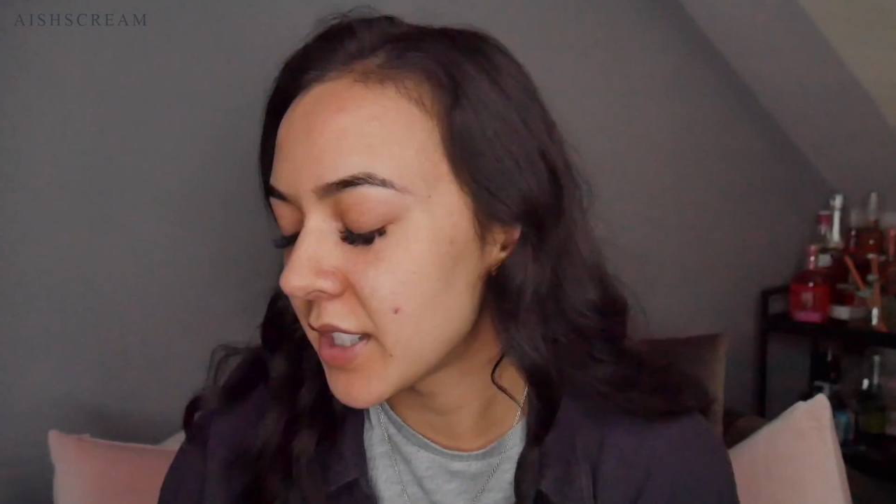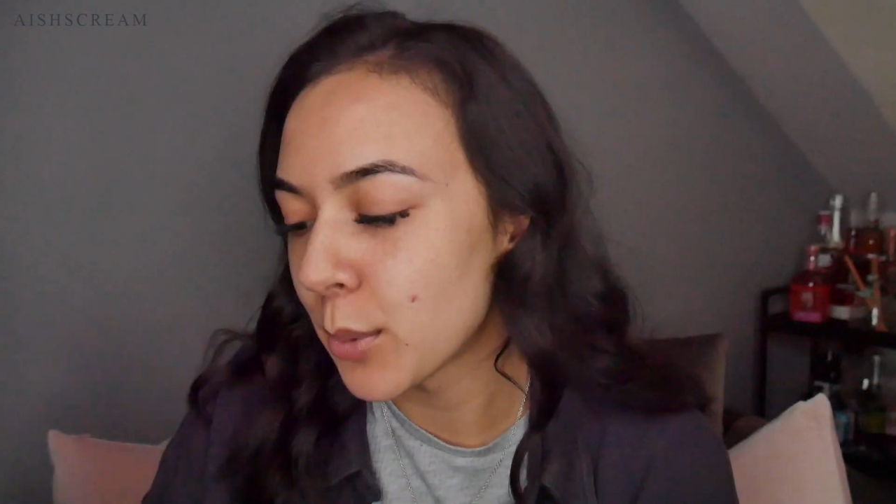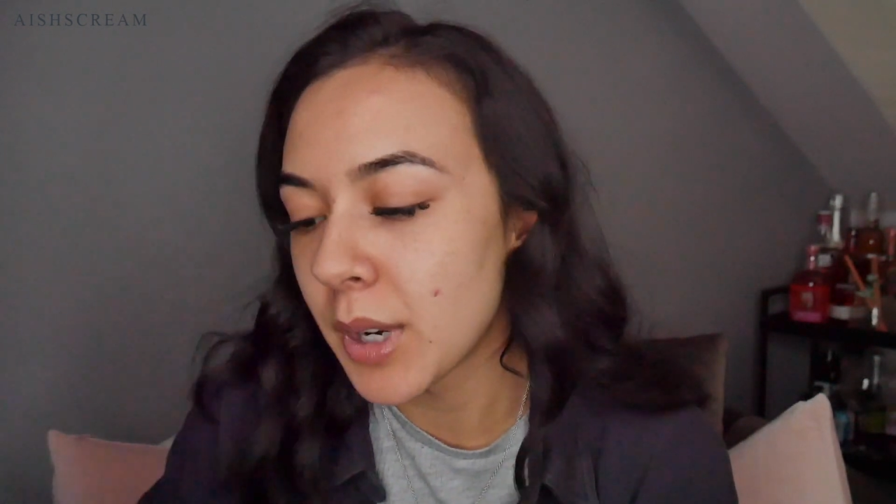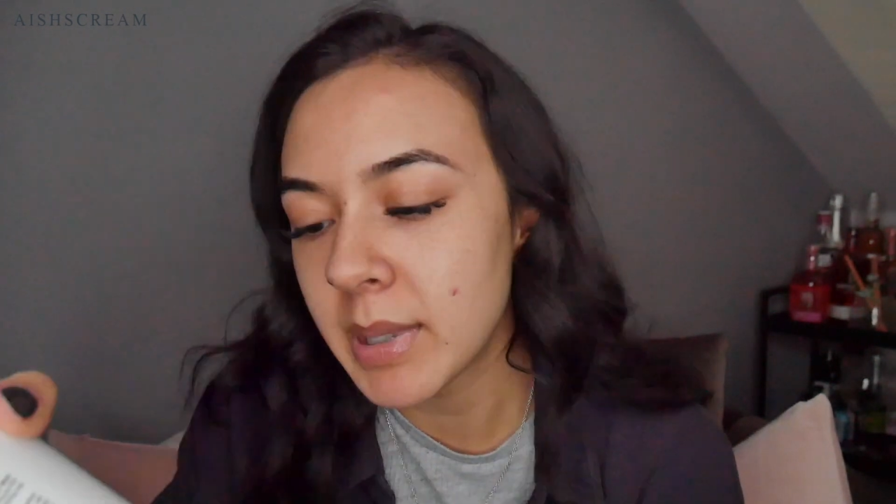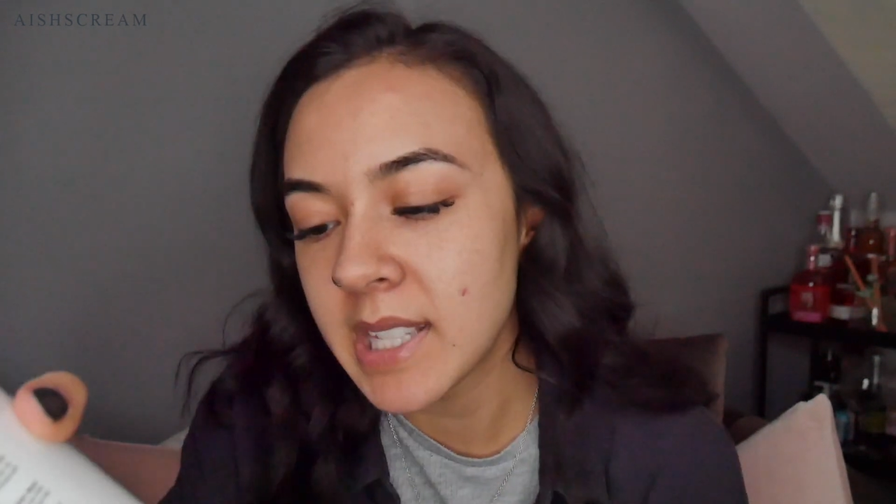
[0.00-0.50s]
This
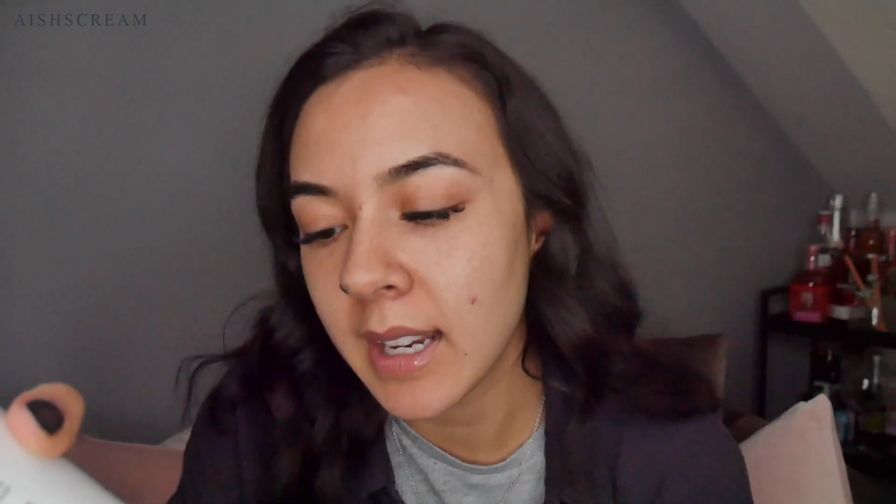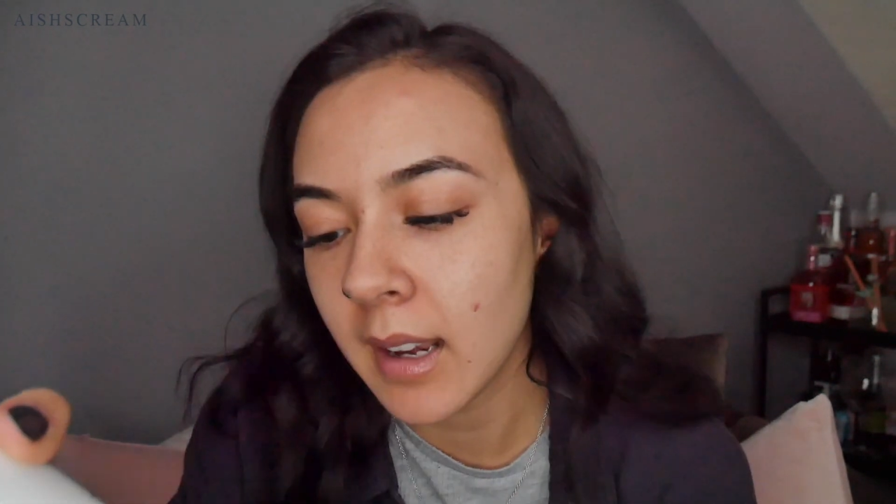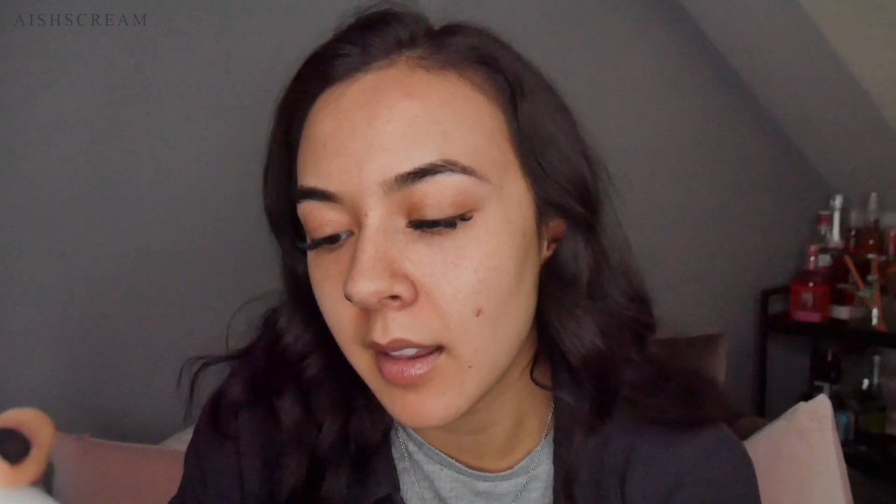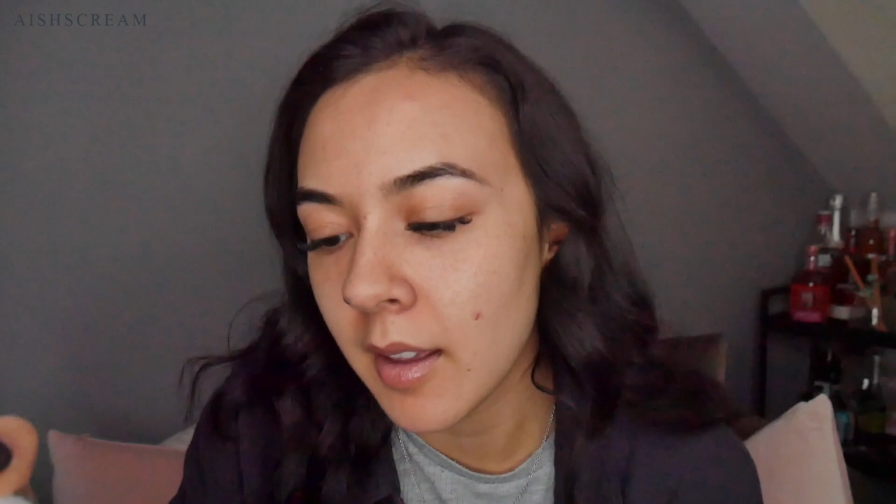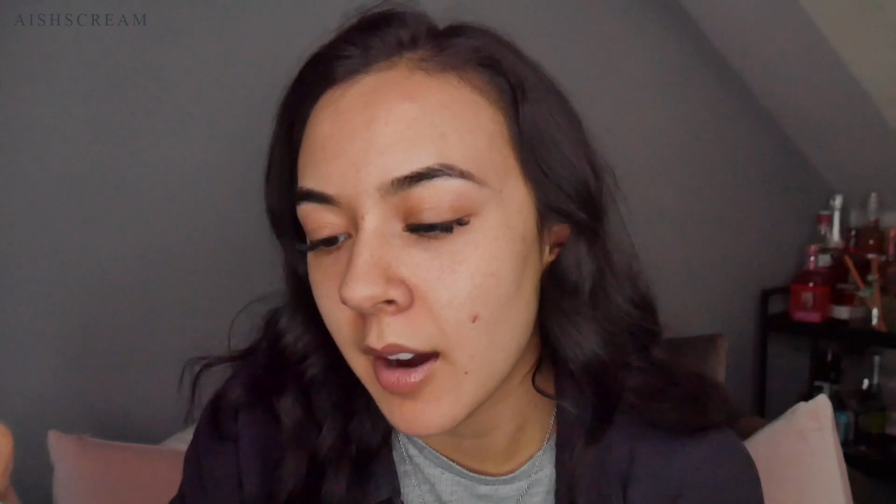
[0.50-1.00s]
one in
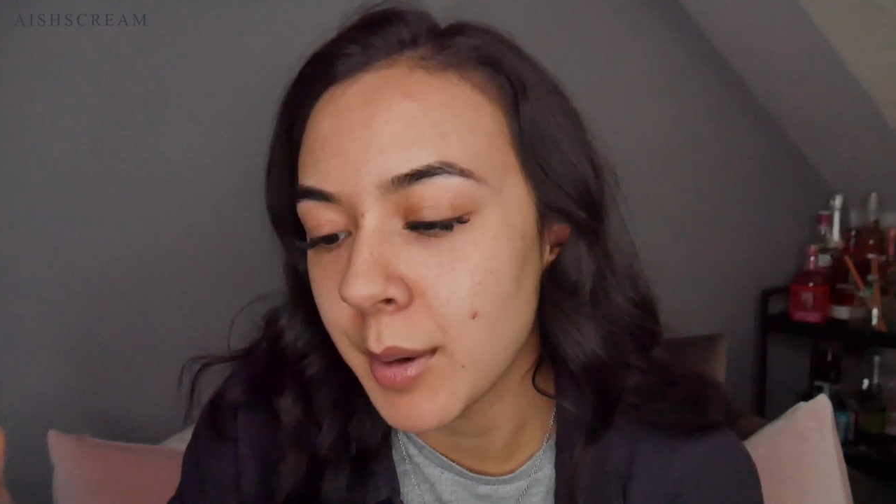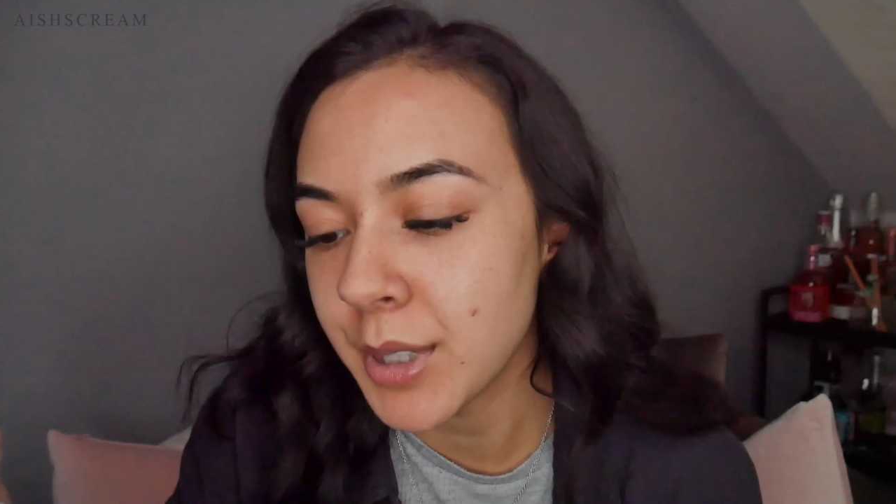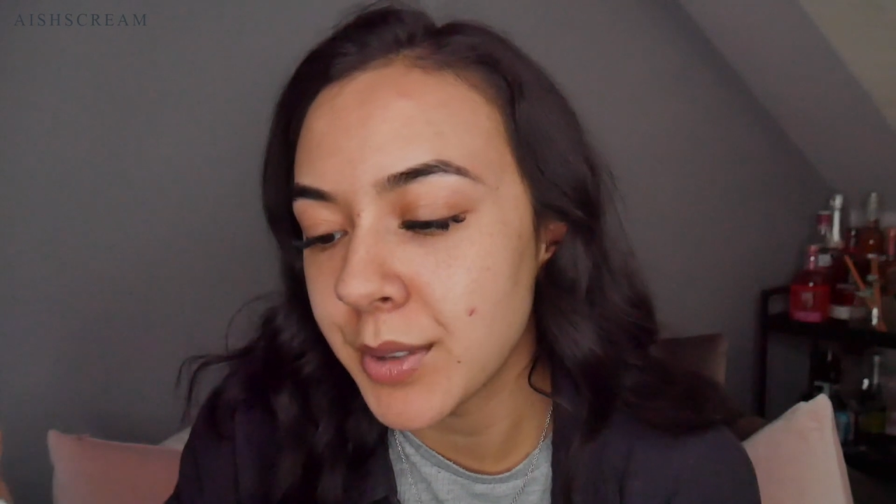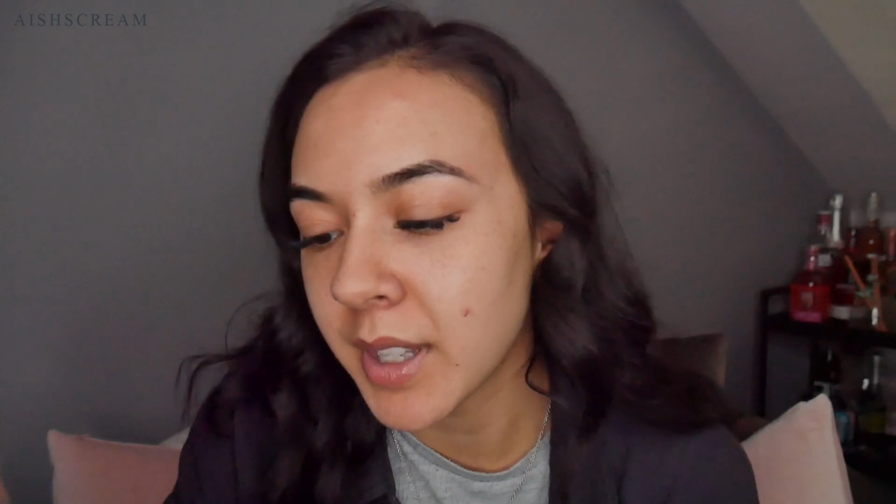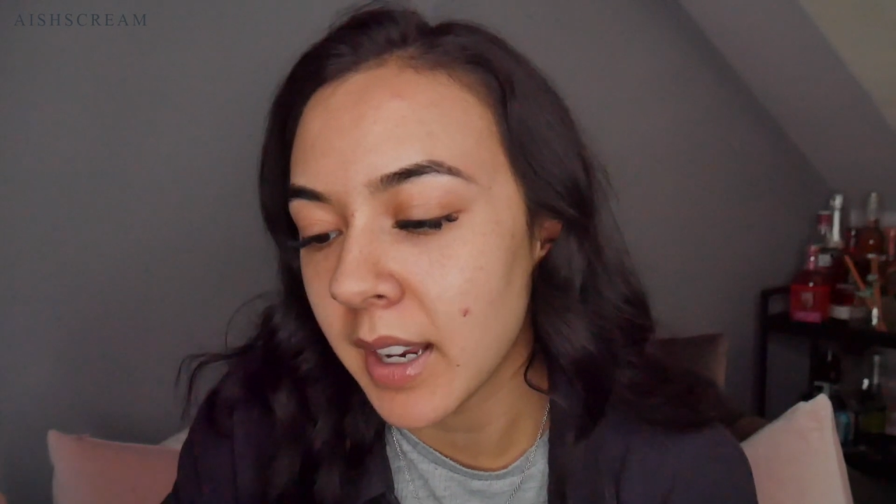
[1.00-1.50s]
particular that I'm
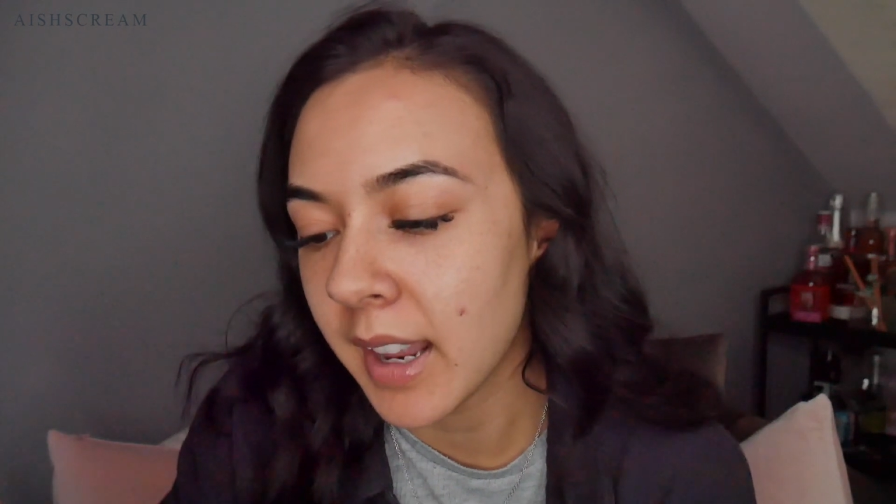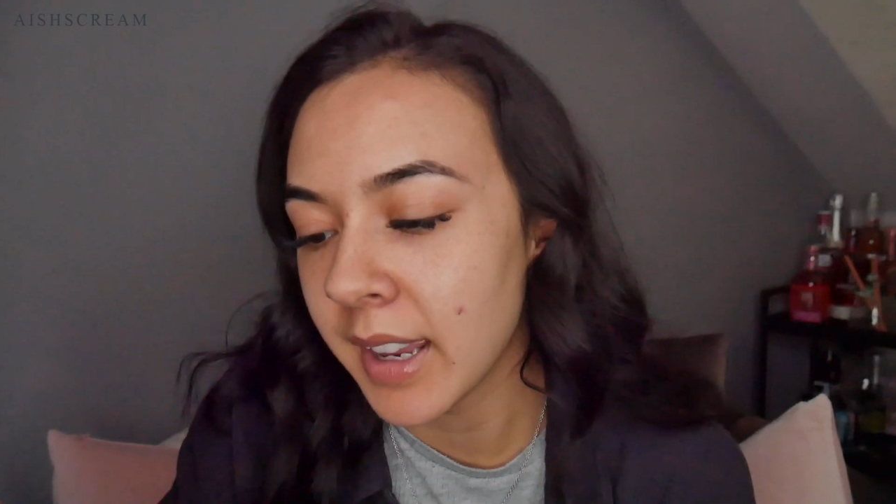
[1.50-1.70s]
using